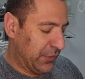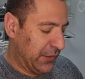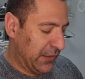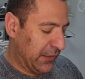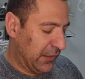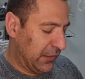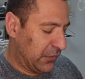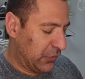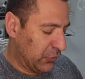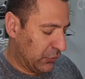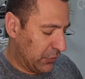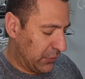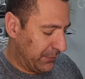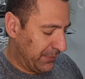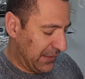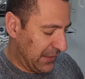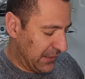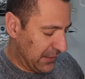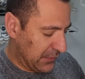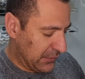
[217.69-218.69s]
and he thought
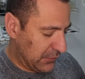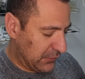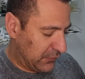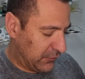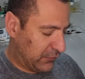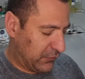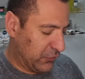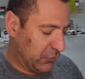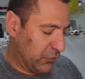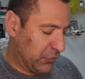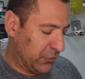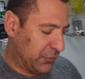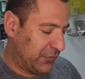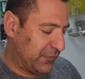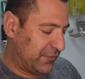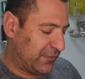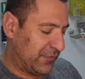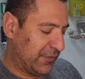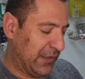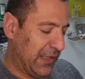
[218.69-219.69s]
about
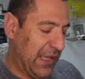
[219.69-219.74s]
swords